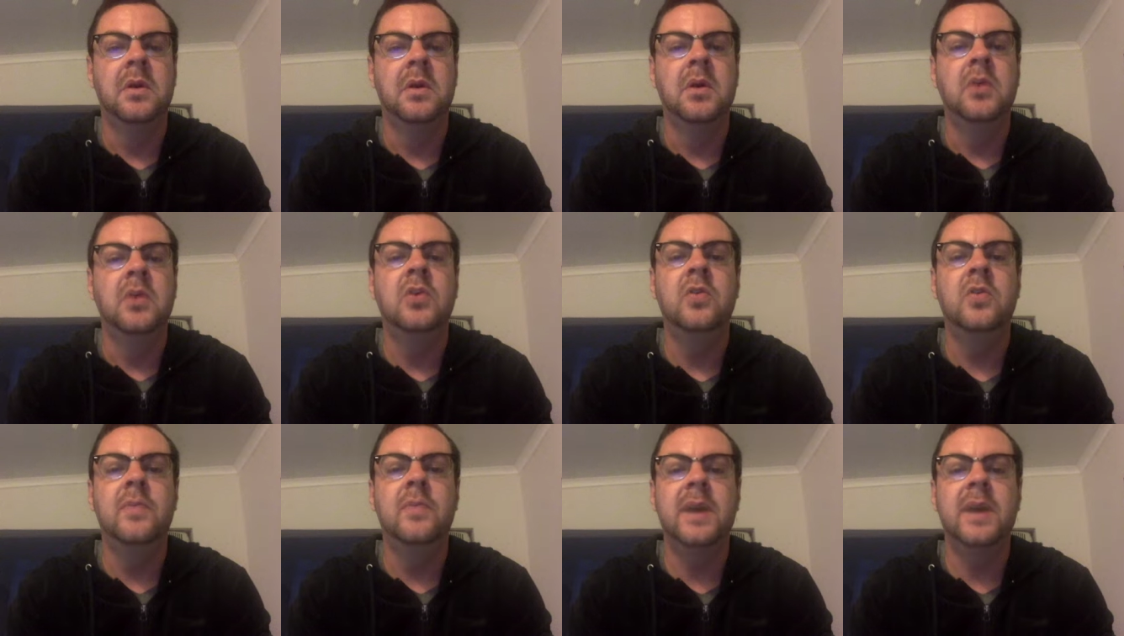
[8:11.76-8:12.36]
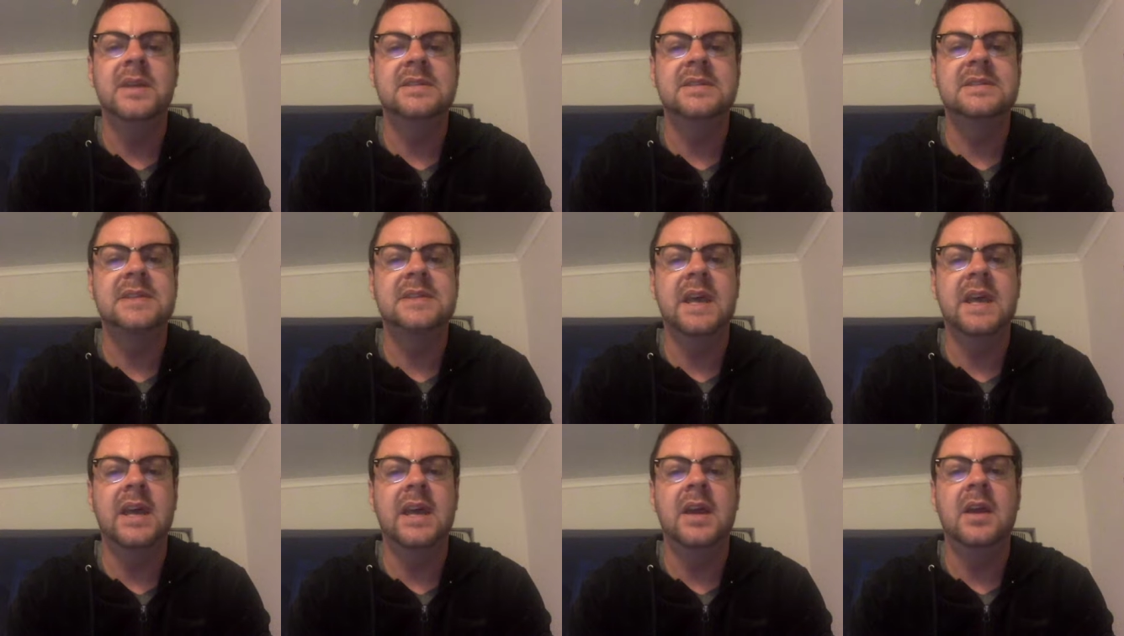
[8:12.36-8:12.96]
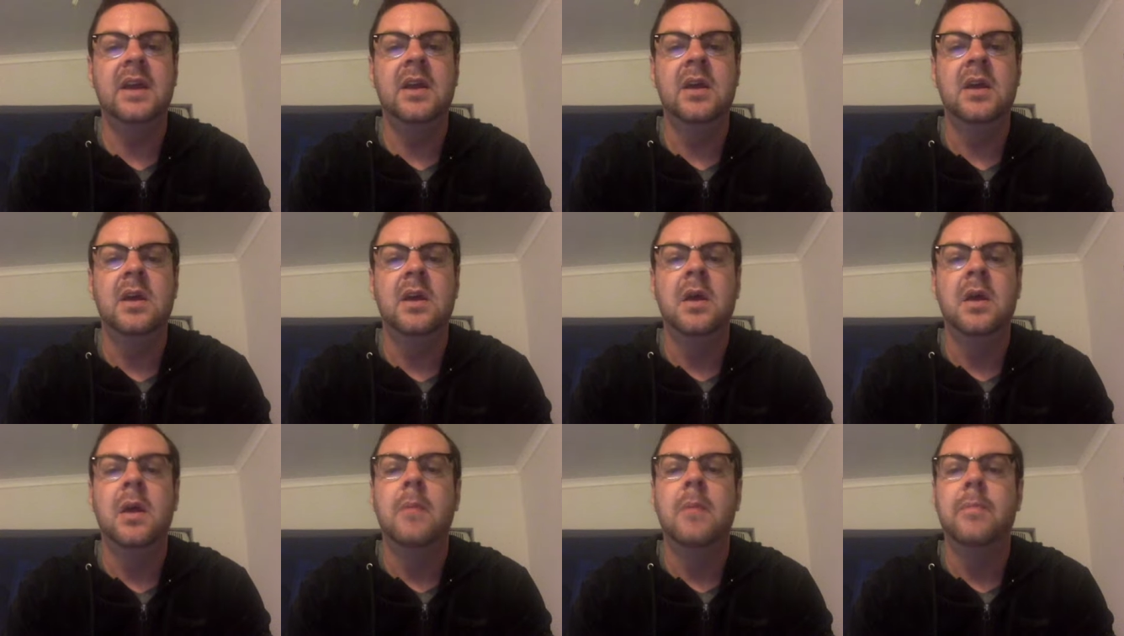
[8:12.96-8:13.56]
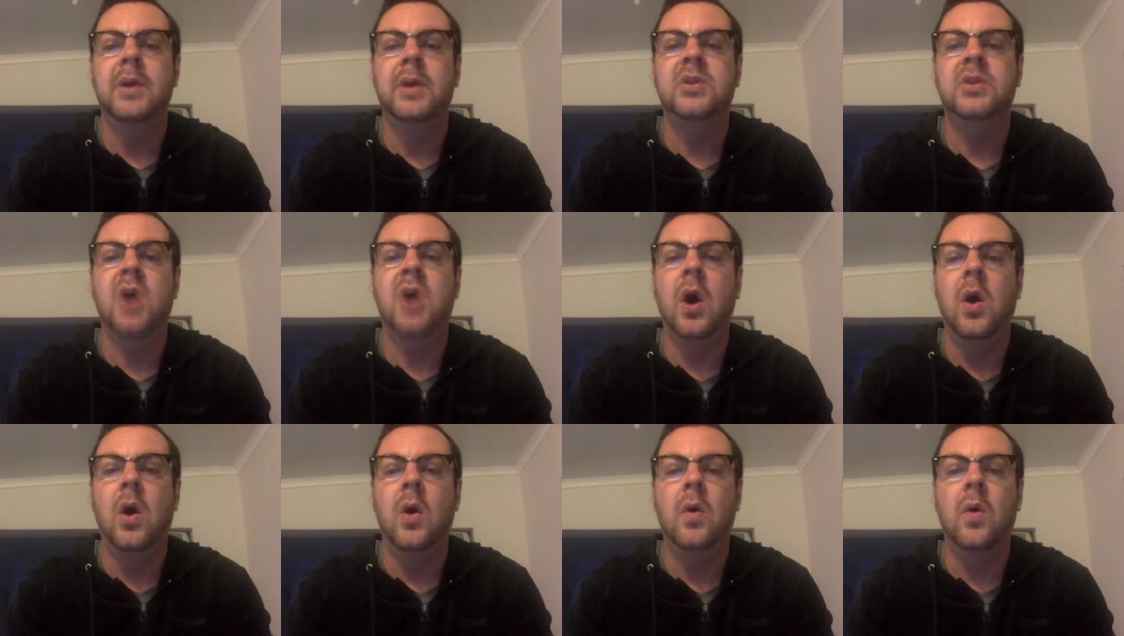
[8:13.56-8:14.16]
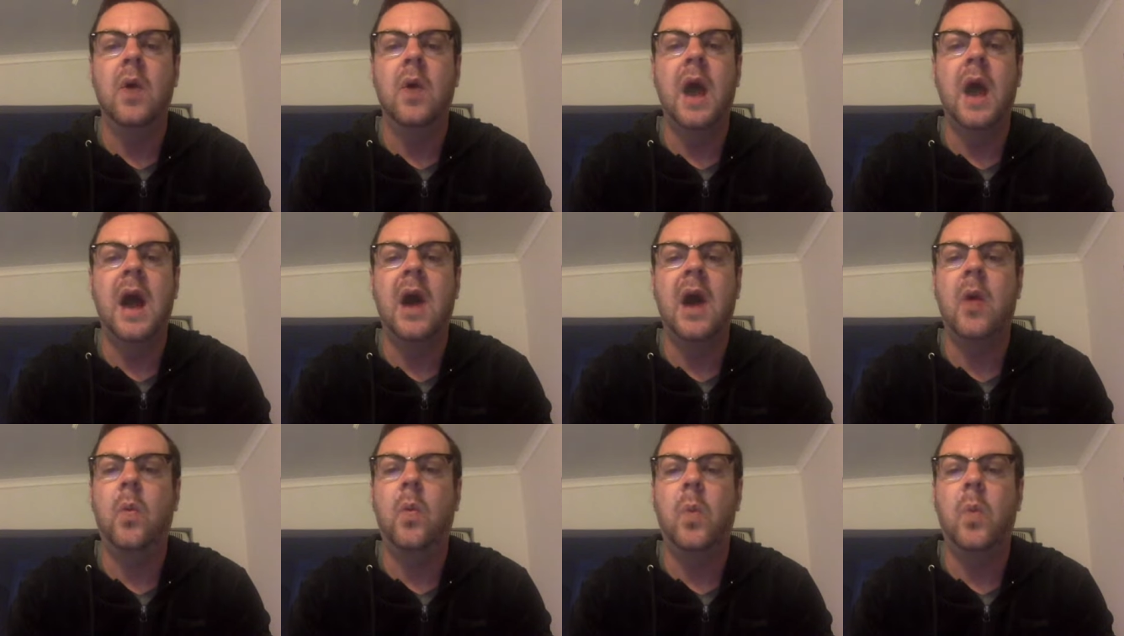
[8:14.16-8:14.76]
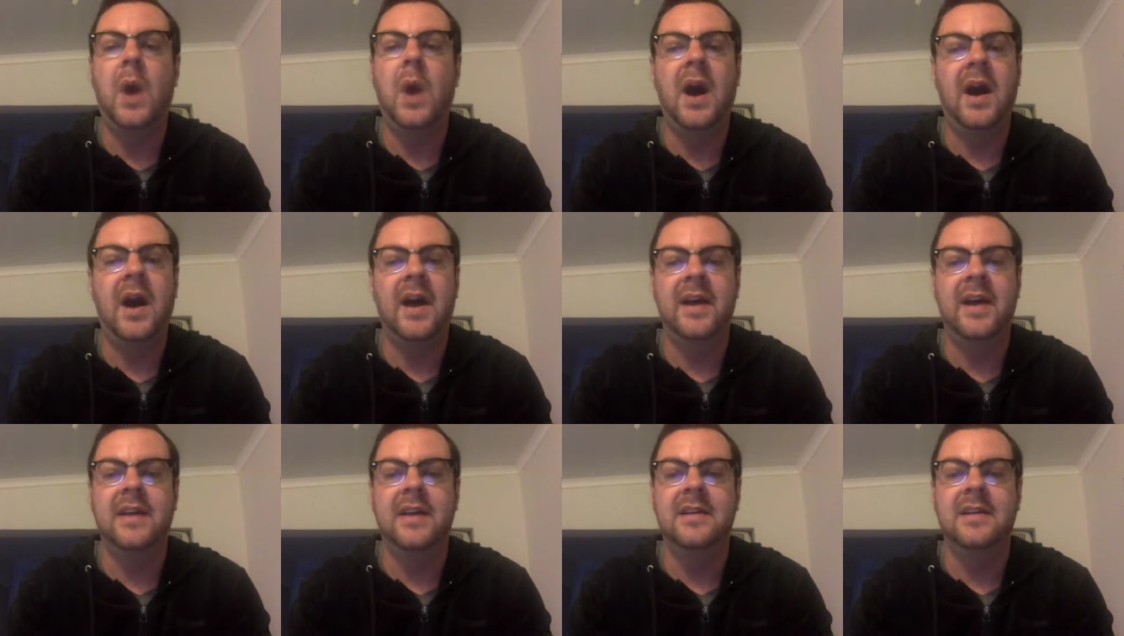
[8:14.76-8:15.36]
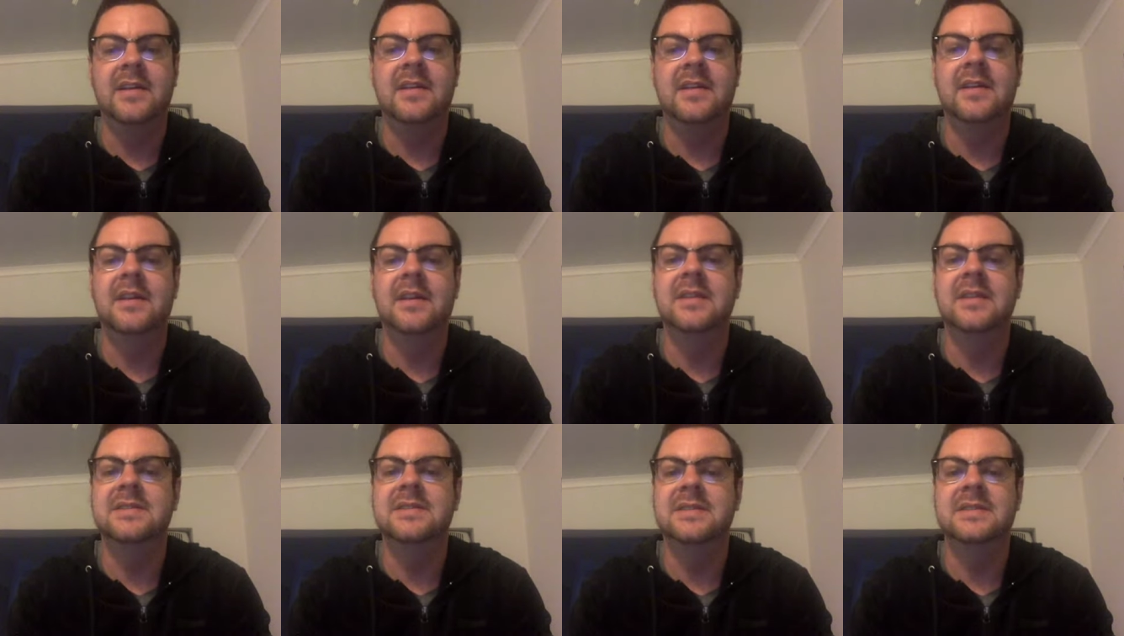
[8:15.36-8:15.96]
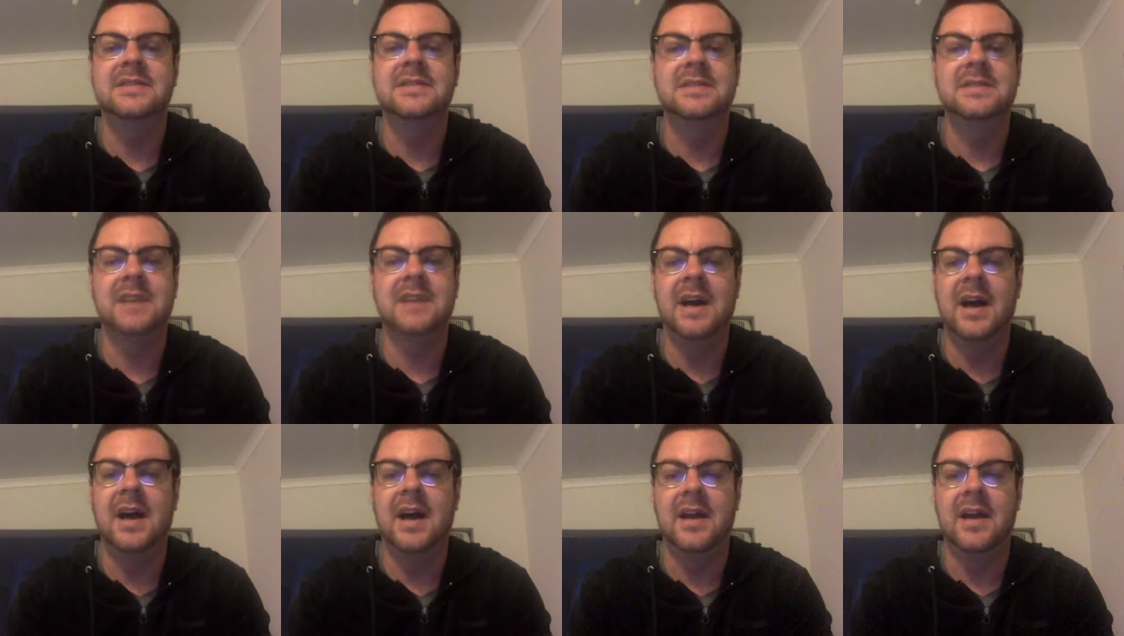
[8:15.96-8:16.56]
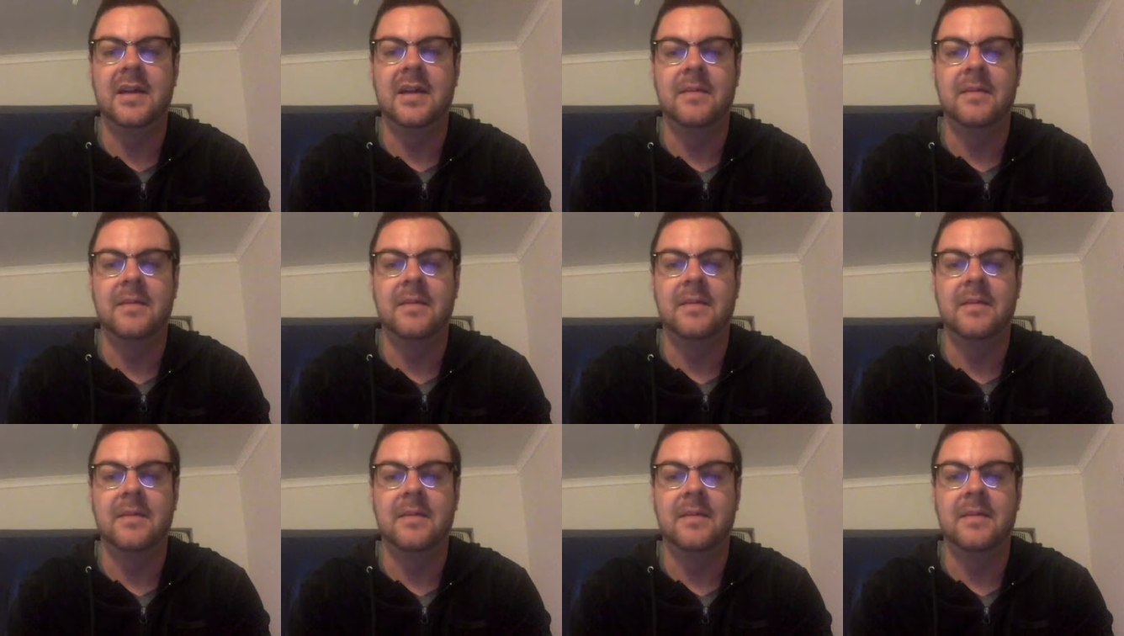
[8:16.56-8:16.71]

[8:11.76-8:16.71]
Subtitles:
You may say, but oh, how wide is the sky."